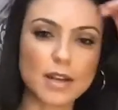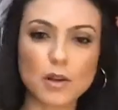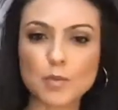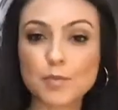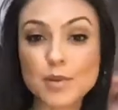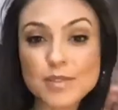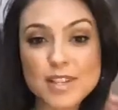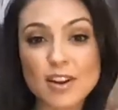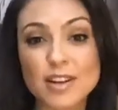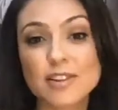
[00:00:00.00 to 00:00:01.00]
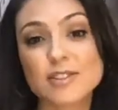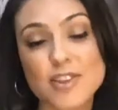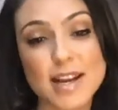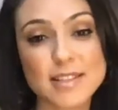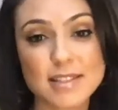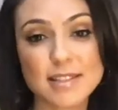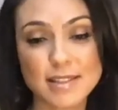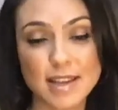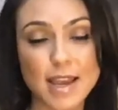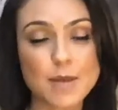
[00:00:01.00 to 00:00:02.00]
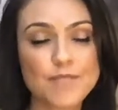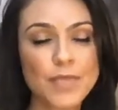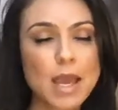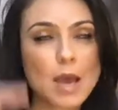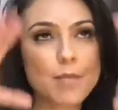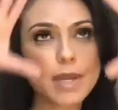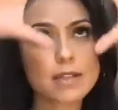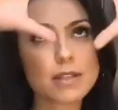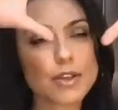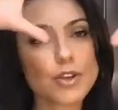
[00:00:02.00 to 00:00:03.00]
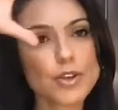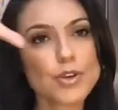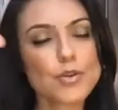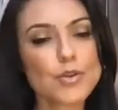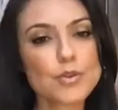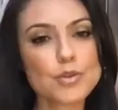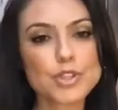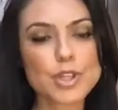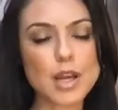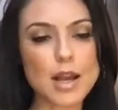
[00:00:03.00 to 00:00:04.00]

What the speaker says: I'll post it on here so you guys could see it. But it's a huge